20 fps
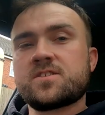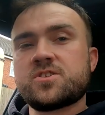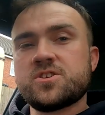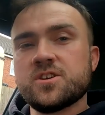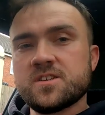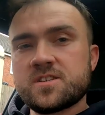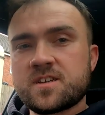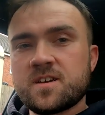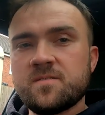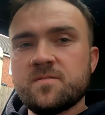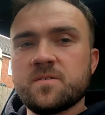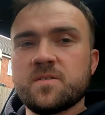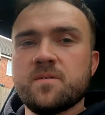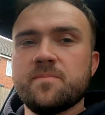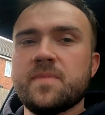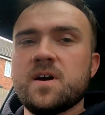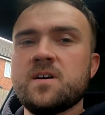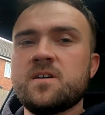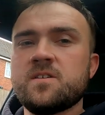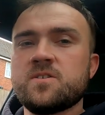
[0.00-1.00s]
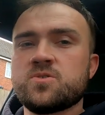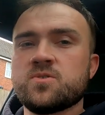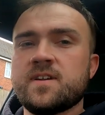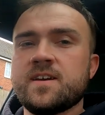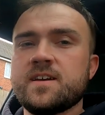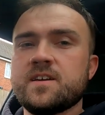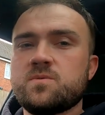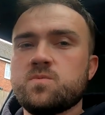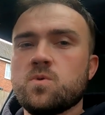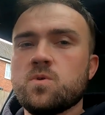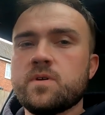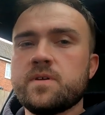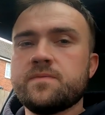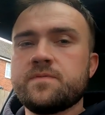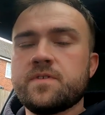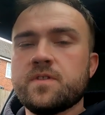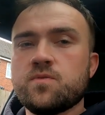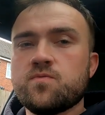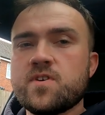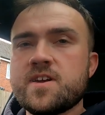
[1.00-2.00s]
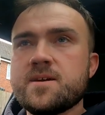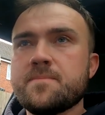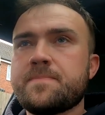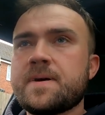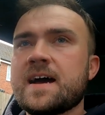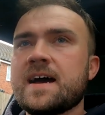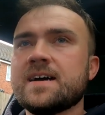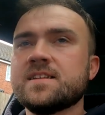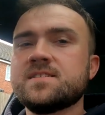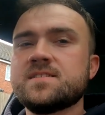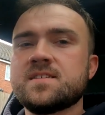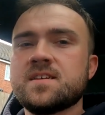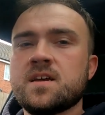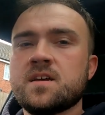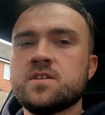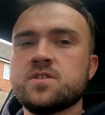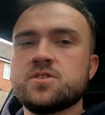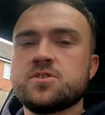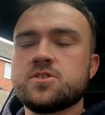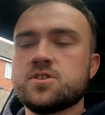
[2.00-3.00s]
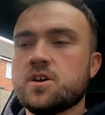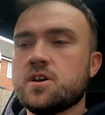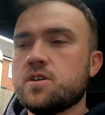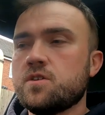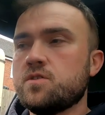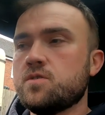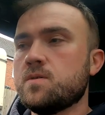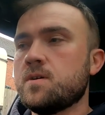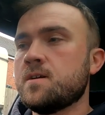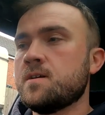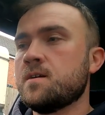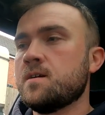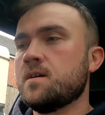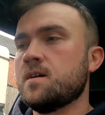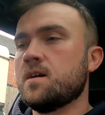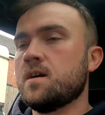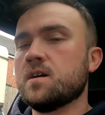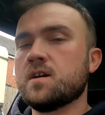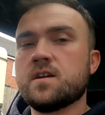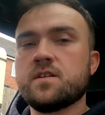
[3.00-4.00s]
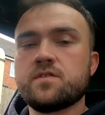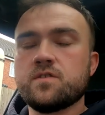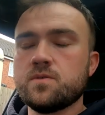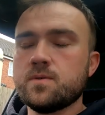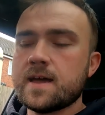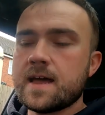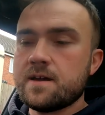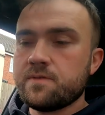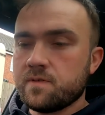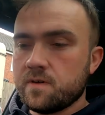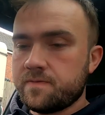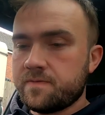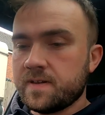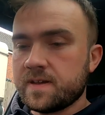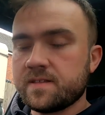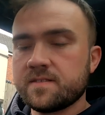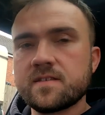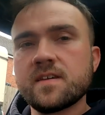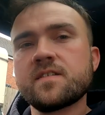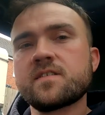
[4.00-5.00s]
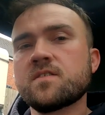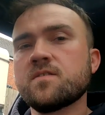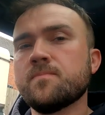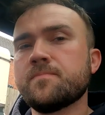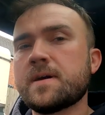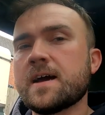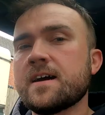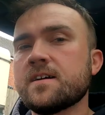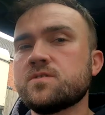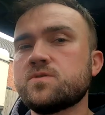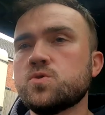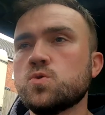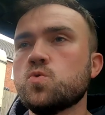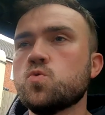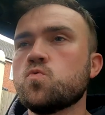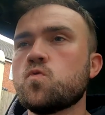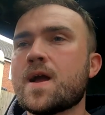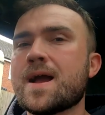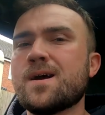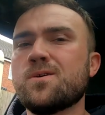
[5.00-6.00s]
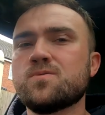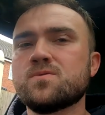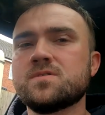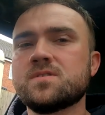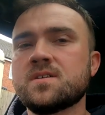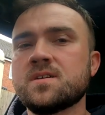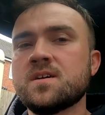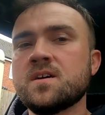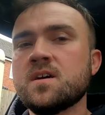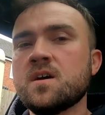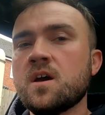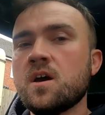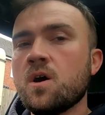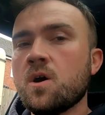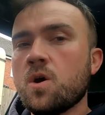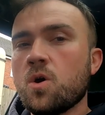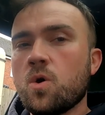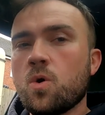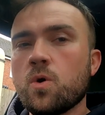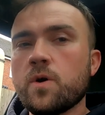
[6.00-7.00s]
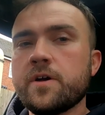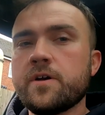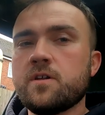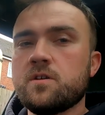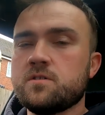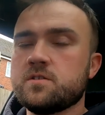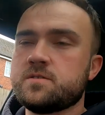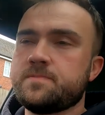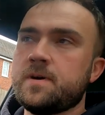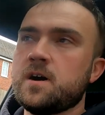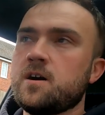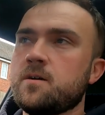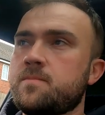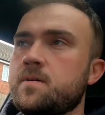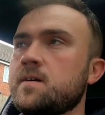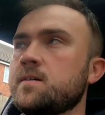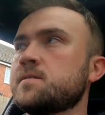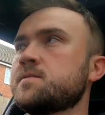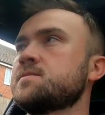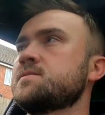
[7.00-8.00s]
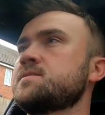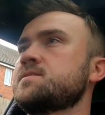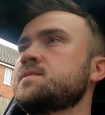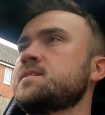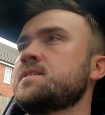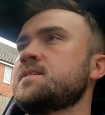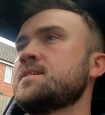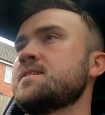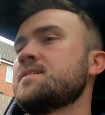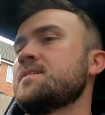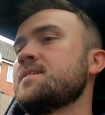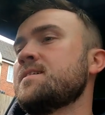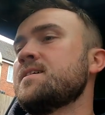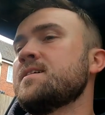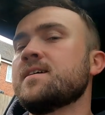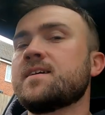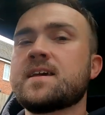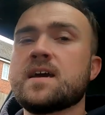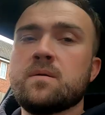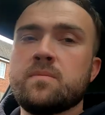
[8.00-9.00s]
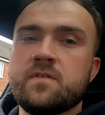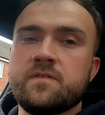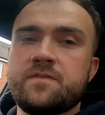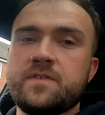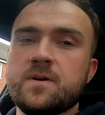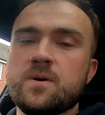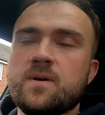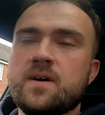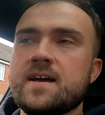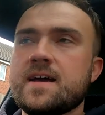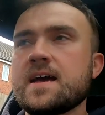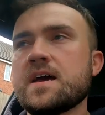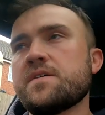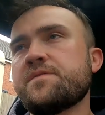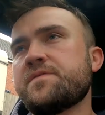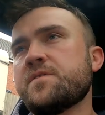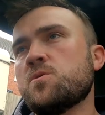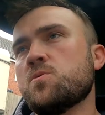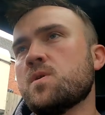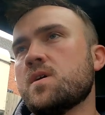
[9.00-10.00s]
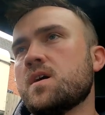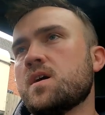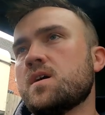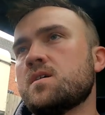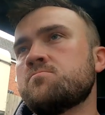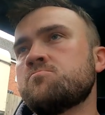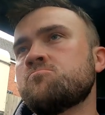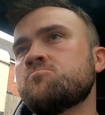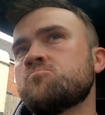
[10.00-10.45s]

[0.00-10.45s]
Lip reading: Just come up with the mileage related warning for the rear pads, so I'm going to do everything, disc and pads all round, oil, spark plugs, cabin filter, air filter.